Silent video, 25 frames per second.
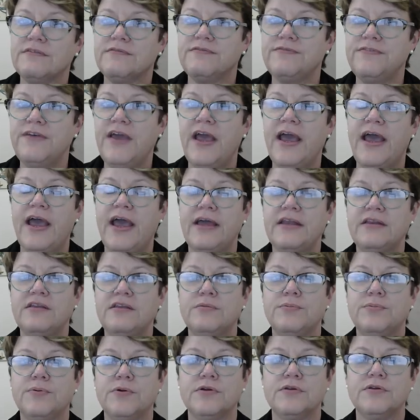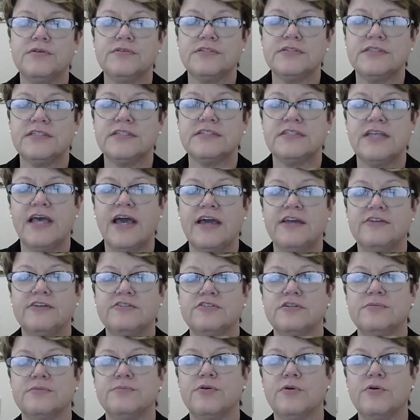fat, you produce this
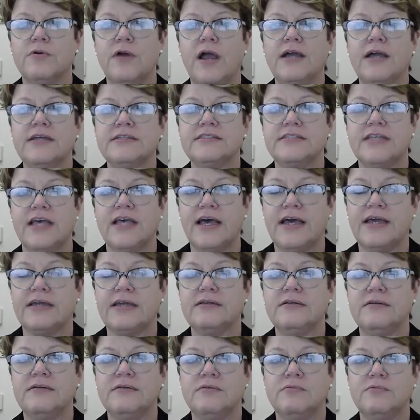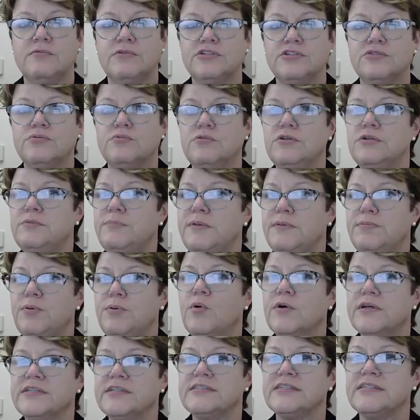hydrogen peroxide, which would be
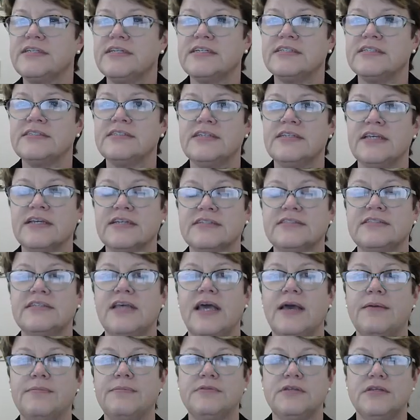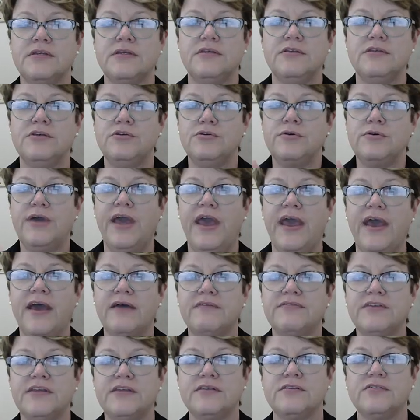poisonous, except you
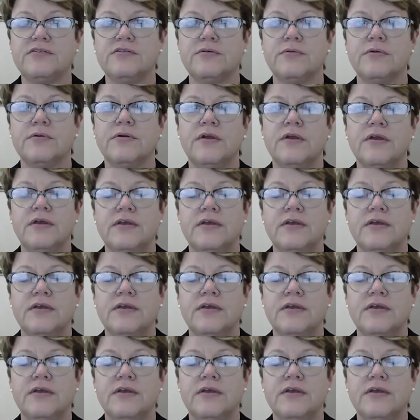have in your